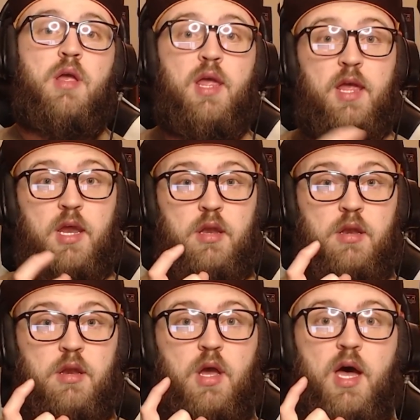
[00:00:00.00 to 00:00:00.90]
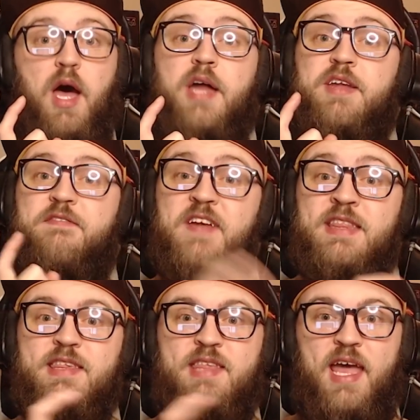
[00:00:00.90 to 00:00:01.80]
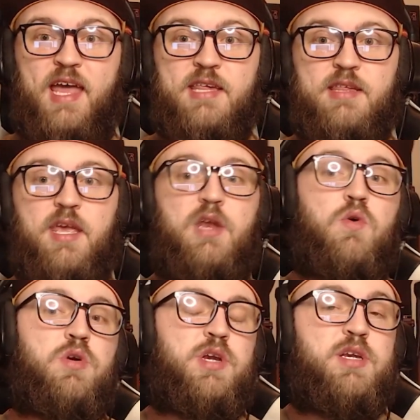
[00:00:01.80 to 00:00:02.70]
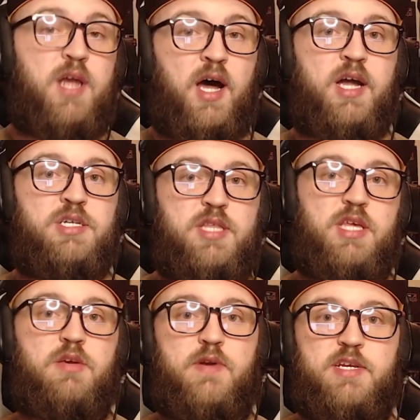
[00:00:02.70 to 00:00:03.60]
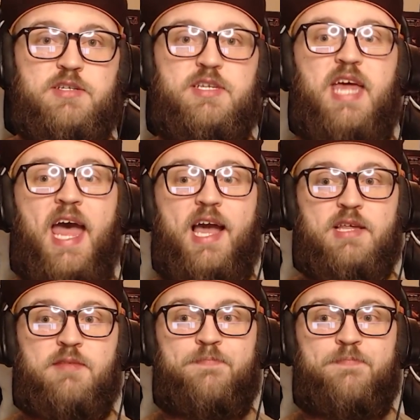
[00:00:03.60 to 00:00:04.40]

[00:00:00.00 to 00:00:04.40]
in a defense test in order to dodge these creatures' attacks.